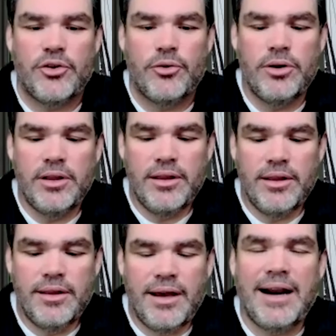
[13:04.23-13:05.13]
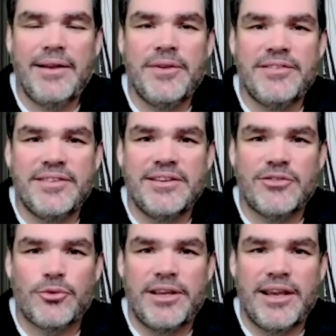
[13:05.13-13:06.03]
you: how did this
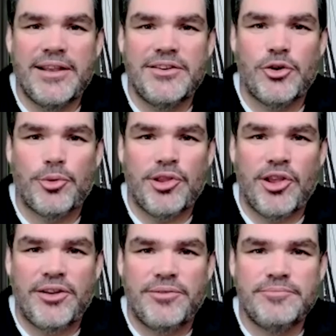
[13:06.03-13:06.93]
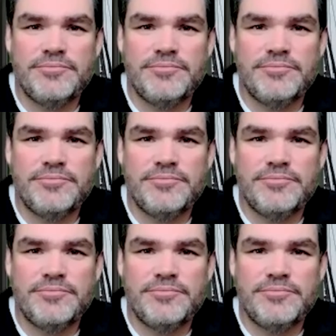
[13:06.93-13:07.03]
industry get into your blood?